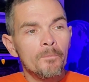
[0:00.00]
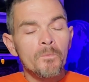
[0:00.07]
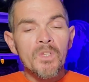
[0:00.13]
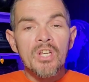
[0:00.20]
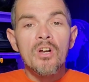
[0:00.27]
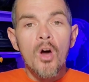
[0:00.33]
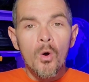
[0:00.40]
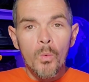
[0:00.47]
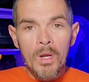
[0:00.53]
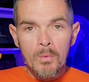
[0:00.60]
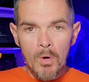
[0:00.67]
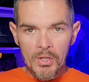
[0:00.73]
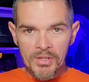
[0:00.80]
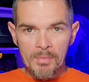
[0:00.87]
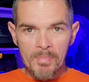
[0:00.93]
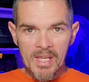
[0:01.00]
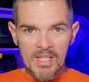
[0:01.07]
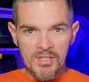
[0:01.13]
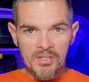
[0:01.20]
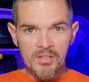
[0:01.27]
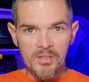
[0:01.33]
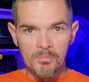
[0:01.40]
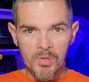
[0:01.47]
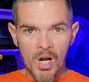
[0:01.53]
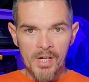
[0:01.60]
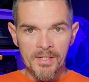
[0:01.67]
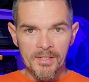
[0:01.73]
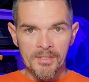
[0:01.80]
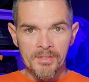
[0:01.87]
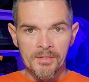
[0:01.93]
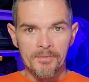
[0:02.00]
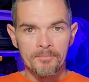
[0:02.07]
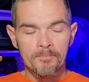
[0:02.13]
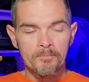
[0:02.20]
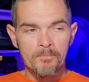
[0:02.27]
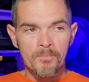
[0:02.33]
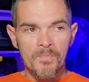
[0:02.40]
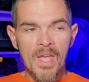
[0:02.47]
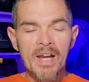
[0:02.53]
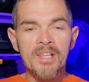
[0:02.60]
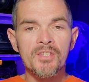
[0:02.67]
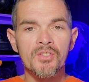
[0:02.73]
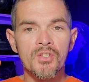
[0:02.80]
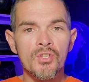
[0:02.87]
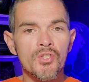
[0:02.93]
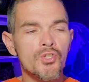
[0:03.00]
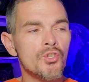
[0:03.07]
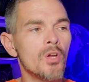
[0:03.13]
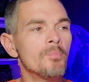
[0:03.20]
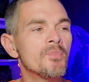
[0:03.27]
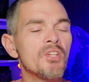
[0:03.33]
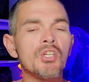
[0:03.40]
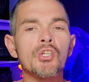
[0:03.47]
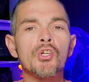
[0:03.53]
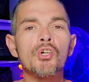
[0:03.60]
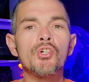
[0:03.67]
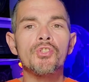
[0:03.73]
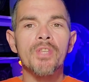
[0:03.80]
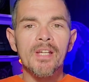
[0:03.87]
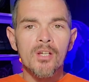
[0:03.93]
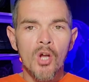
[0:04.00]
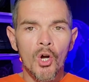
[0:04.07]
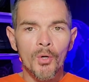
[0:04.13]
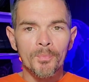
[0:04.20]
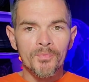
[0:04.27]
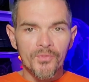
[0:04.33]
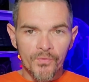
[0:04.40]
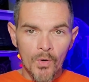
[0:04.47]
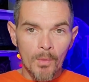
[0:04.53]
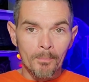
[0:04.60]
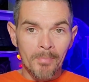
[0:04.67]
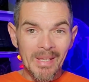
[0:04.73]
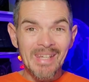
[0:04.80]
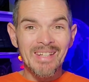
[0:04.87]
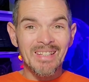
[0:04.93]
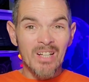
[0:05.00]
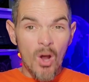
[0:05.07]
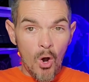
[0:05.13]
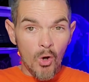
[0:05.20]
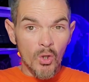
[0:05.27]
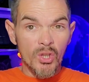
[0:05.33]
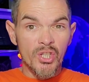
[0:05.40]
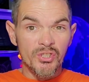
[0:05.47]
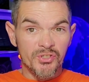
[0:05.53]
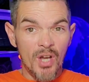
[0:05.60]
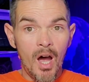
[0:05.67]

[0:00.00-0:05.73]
we want the best and the brightest. That is something good that comes from being on the